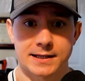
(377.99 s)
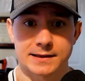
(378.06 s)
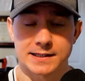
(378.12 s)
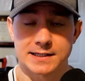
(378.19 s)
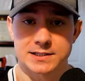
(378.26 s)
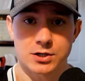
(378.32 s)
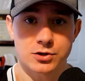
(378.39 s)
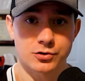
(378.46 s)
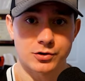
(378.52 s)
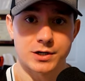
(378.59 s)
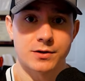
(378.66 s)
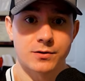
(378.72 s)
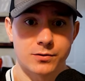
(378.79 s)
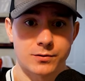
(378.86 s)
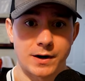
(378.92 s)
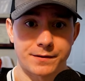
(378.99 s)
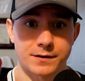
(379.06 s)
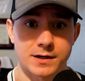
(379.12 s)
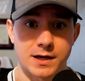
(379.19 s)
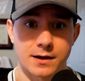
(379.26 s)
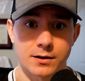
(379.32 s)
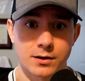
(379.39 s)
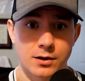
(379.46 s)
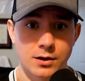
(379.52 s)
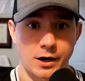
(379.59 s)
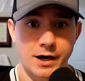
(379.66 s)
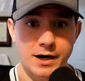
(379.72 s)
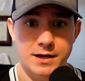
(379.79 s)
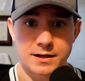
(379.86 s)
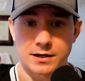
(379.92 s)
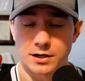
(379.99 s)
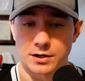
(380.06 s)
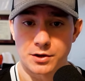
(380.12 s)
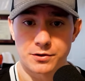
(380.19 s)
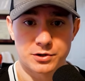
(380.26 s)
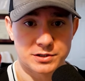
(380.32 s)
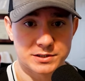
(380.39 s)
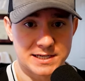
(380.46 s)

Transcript: and less hungry throughout the day. All right, and another